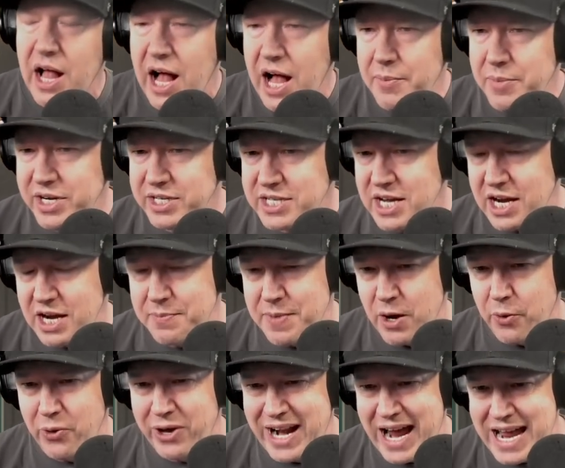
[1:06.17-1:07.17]
I'm going to talk
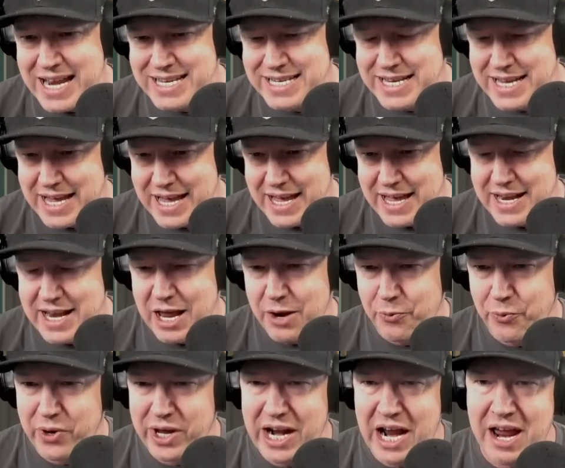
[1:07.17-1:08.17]
about what I did
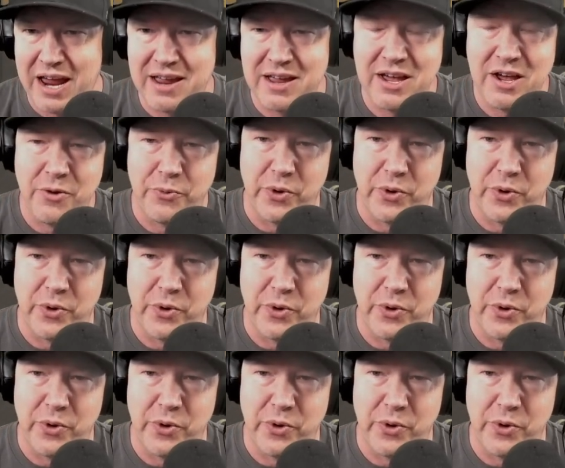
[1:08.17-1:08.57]
and what I